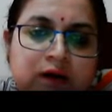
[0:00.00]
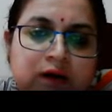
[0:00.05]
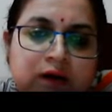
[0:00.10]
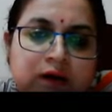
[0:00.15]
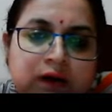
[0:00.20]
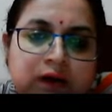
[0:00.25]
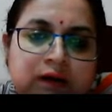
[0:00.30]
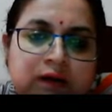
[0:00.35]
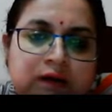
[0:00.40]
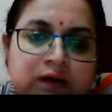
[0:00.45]

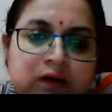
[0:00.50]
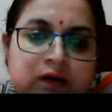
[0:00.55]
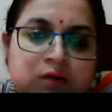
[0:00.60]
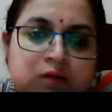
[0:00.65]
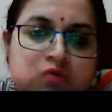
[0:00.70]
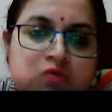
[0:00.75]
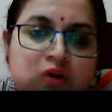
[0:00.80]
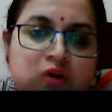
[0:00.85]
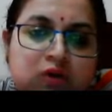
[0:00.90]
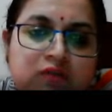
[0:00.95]
in
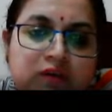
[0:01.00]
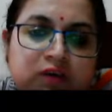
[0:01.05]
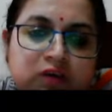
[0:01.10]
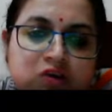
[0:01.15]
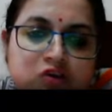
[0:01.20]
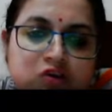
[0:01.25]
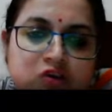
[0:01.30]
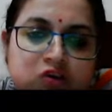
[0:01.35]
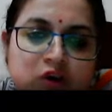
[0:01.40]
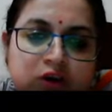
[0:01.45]
terms of
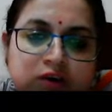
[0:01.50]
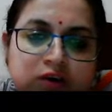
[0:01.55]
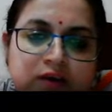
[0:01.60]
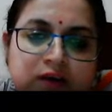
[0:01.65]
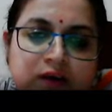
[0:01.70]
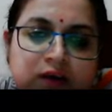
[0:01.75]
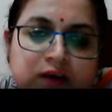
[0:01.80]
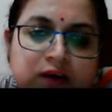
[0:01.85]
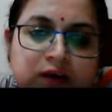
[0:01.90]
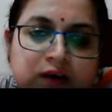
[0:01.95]

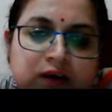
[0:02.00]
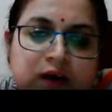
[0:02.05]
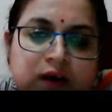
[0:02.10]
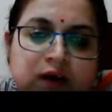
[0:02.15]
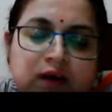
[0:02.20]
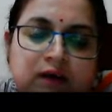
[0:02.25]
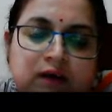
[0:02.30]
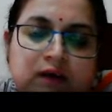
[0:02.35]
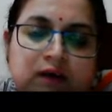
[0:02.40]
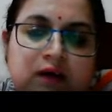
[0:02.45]
astrological,
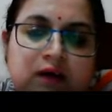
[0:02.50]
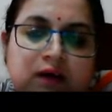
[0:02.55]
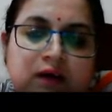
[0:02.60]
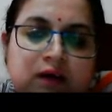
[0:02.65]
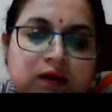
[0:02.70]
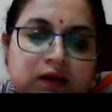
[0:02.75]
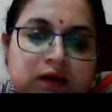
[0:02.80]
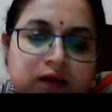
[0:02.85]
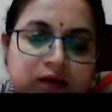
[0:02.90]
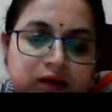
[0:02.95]
the
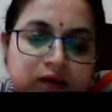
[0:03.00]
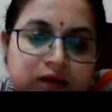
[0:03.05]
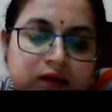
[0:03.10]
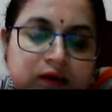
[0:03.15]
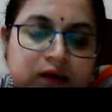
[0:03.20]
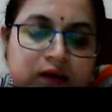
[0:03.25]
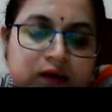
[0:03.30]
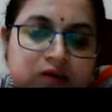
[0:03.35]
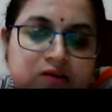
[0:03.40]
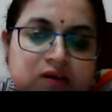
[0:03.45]

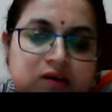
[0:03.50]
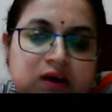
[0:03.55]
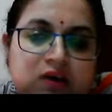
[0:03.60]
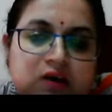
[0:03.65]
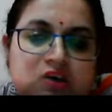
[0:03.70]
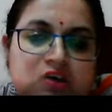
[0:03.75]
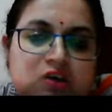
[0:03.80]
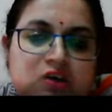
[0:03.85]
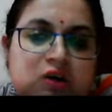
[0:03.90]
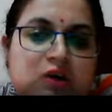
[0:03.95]

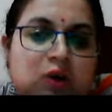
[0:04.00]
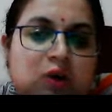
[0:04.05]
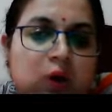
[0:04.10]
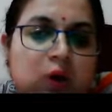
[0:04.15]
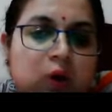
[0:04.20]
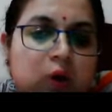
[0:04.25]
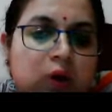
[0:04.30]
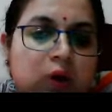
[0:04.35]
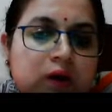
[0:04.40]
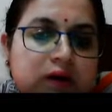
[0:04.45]
deconstruction
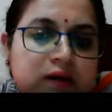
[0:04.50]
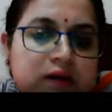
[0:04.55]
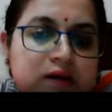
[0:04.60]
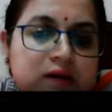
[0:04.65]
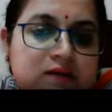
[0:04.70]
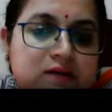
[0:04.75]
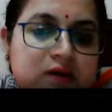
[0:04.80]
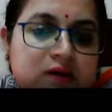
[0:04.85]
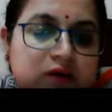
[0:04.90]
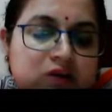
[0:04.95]
or
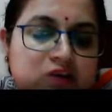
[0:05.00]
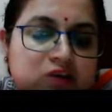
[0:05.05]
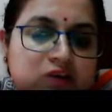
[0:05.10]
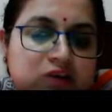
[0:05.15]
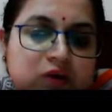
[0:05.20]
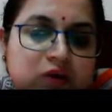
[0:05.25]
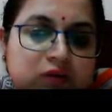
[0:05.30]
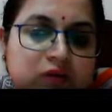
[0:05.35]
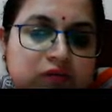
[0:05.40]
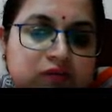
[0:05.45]
destruction
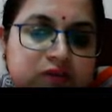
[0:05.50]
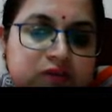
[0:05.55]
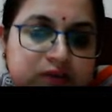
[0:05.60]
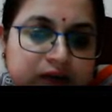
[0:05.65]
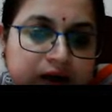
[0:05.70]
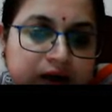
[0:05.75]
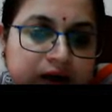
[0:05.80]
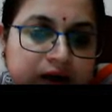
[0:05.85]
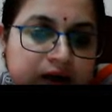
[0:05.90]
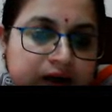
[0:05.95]
of
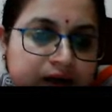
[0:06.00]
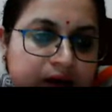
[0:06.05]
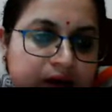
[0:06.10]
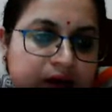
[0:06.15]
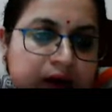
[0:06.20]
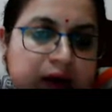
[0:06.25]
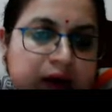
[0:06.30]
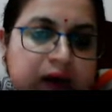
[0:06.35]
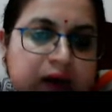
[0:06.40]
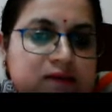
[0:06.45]
star
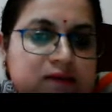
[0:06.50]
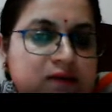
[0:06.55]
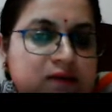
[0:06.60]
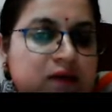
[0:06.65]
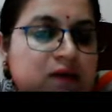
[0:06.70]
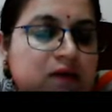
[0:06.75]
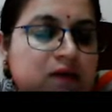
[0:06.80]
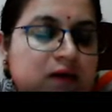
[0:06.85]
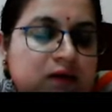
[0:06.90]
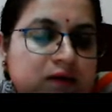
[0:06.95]
as
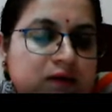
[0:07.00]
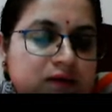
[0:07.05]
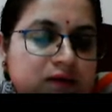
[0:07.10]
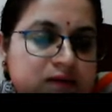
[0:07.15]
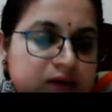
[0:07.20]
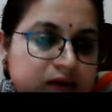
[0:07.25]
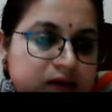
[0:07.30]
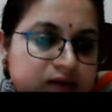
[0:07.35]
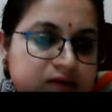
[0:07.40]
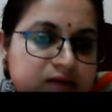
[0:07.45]
a
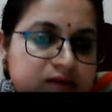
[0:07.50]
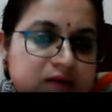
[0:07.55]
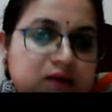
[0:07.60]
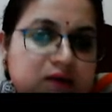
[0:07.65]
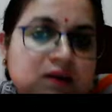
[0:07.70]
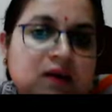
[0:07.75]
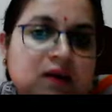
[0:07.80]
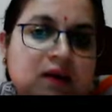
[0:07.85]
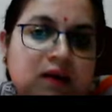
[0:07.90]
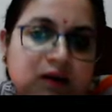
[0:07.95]
disaster
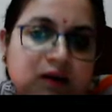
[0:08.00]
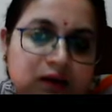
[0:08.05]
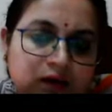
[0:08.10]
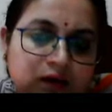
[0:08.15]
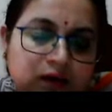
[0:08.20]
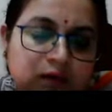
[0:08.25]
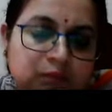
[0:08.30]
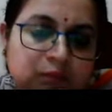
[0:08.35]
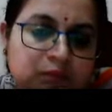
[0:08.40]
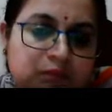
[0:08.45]

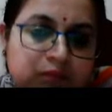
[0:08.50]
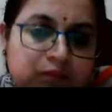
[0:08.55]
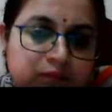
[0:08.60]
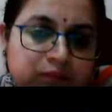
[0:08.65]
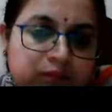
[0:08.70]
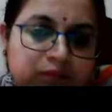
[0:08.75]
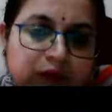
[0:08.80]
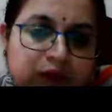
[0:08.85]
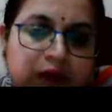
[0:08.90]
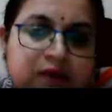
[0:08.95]

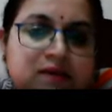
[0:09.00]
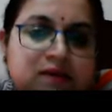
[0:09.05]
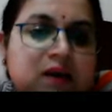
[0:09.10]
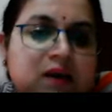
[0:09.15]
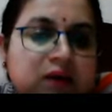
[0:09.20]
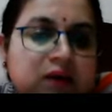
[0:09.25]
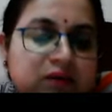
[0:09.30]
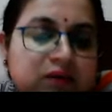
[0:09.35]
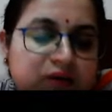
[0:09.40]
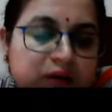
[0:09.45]
as a
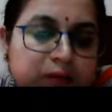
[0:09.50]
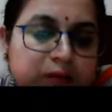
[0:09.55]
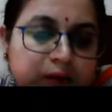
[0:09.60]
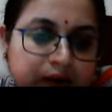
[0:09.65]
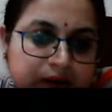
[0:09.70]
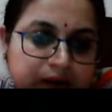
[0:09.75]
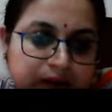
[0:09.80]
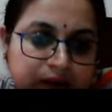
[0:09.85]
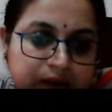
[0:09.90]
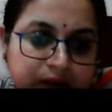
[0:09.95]
little
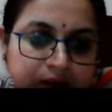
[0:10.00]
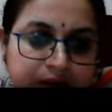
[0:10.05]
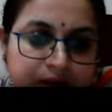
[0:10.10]
meaning.